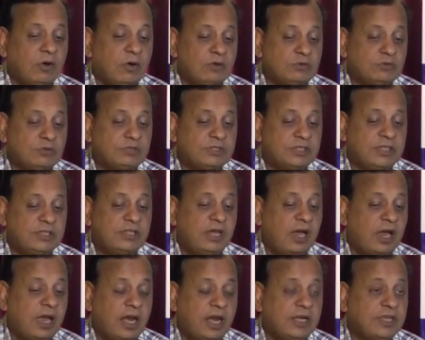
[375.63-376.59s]
Also see
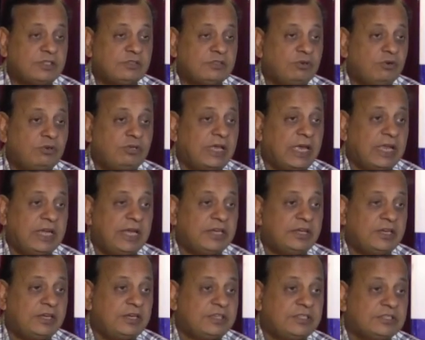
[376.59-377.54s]
the heart is not
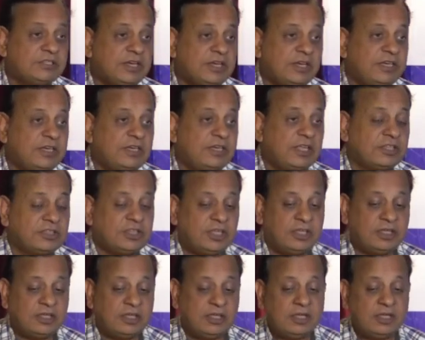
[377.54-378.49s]
dilated, distended,
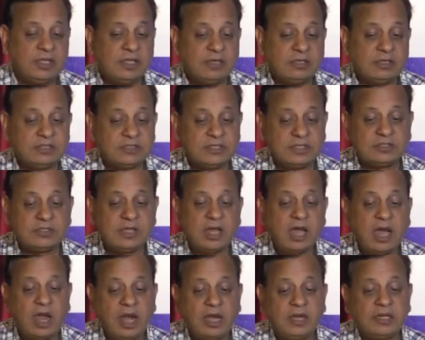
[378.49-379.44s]
nothing. Just
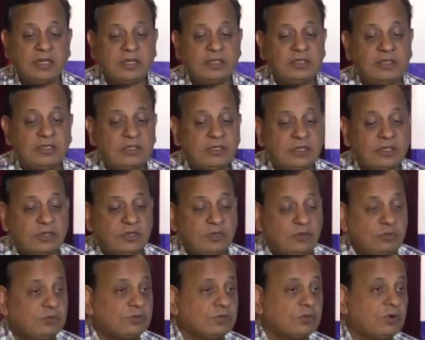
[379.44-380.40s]
the heart had
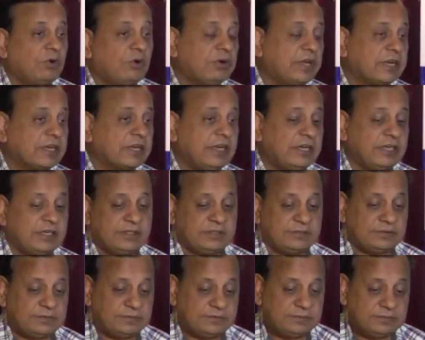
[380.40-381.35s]
reduced
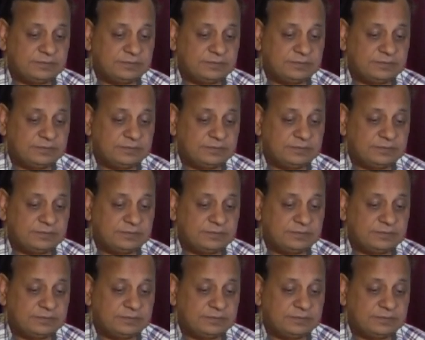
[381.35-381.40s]
contractility.